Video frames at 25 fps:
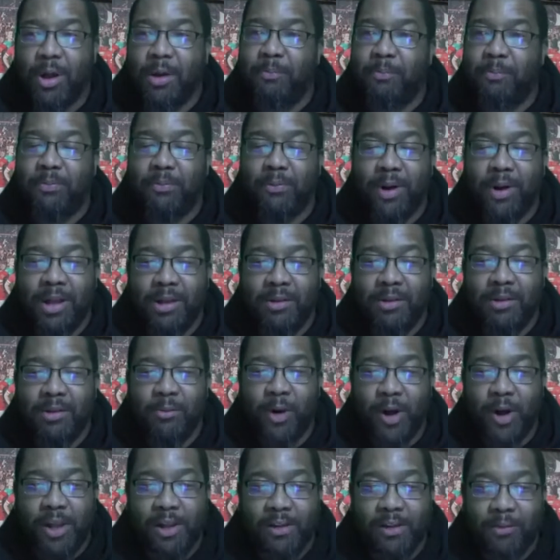
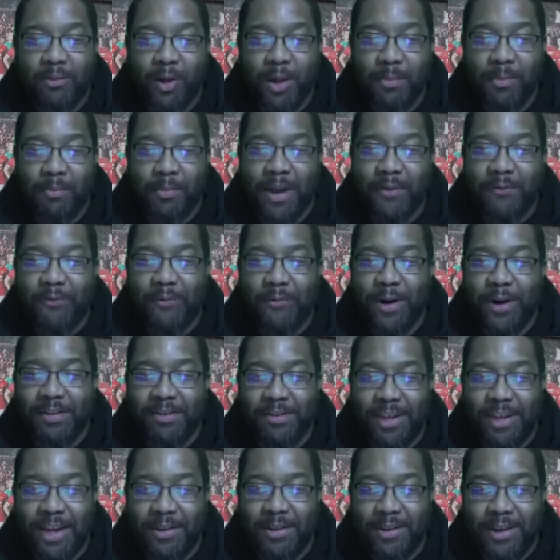Well, my friends
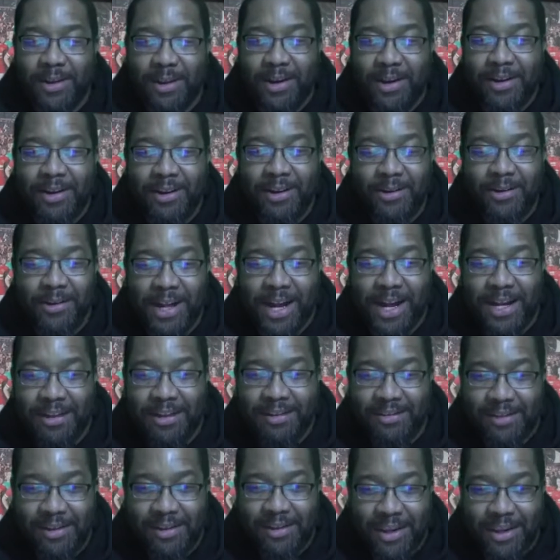out there in the United
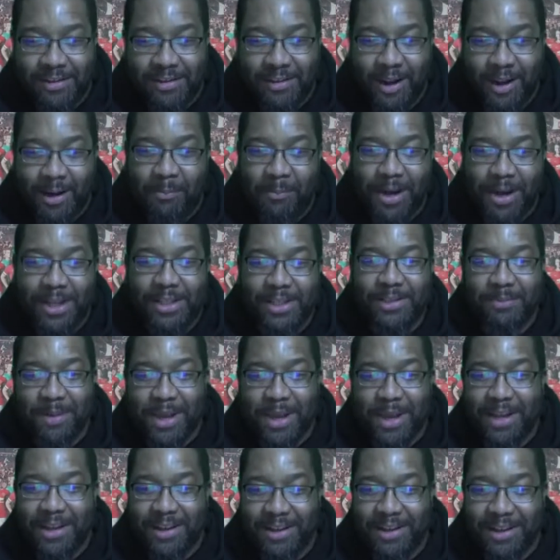States, and my
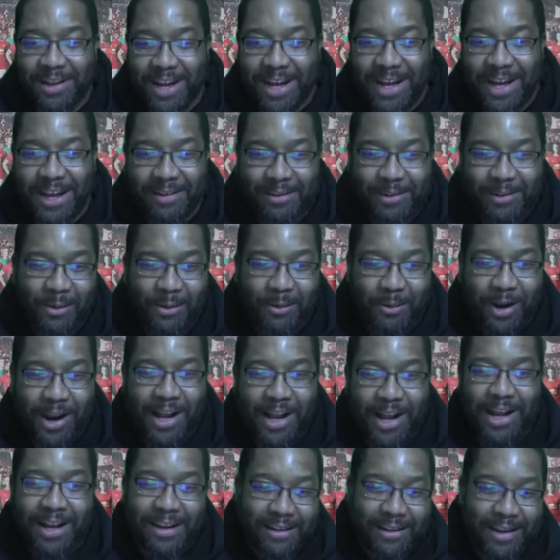Jamaican guys, don't worry, I
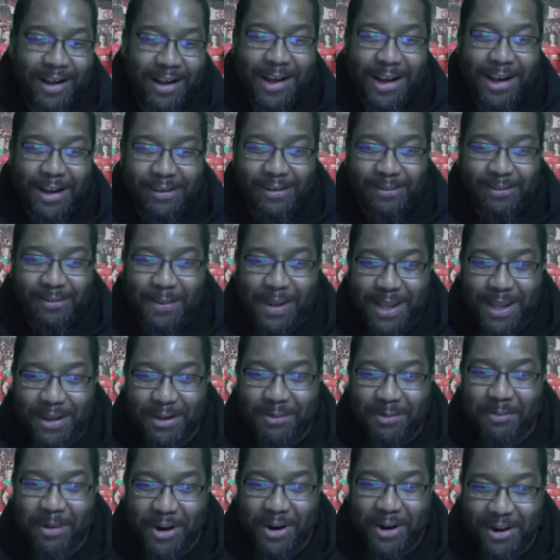got to speak in
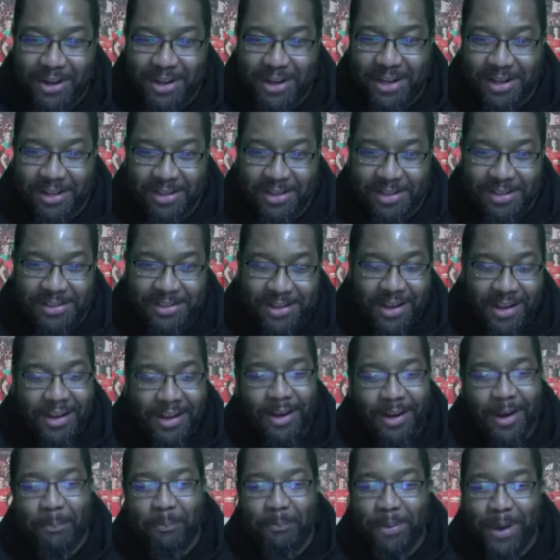American English.
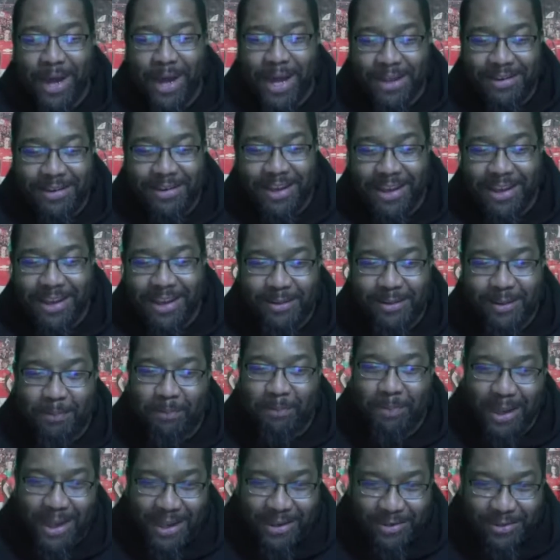A patty is a
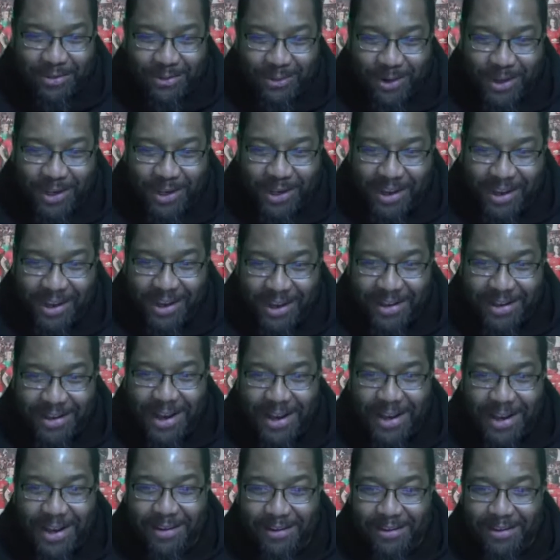pastry that
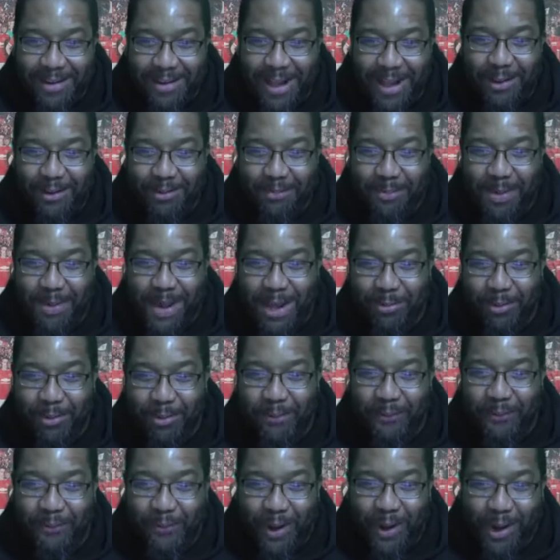is made
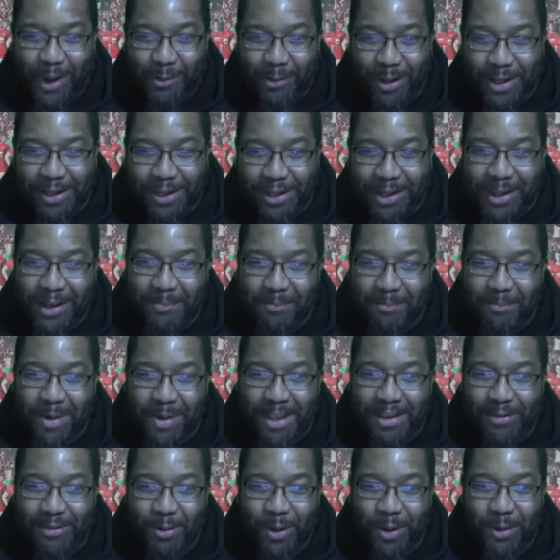with flour
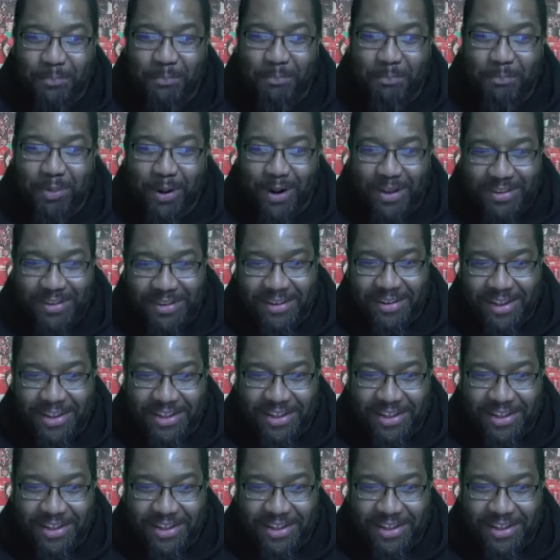mixed with butter.